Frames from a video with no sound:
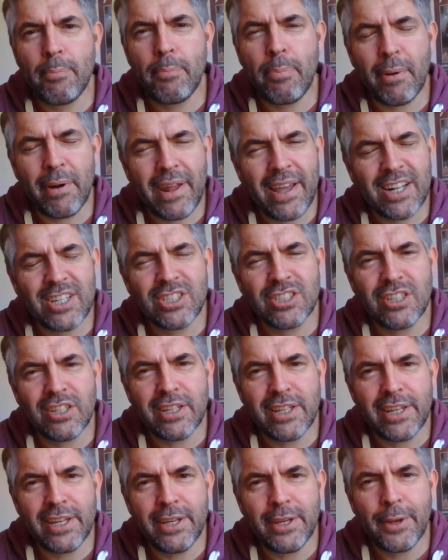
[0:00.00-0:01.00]
But
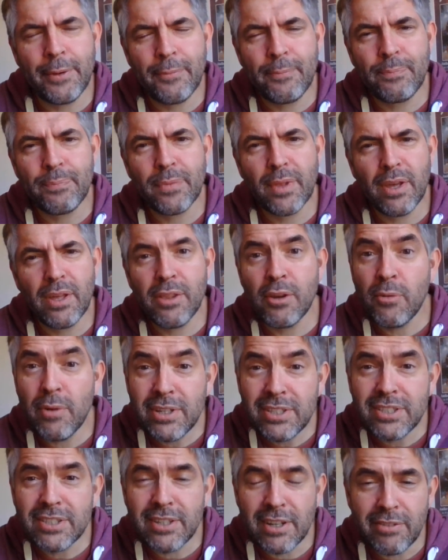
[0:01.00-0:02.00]
actually, there
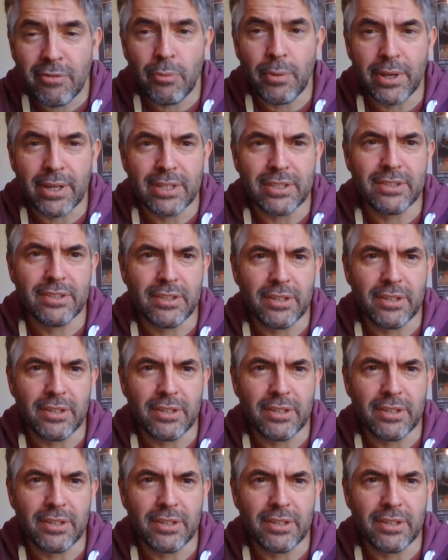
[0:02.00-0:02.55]
is stuff we can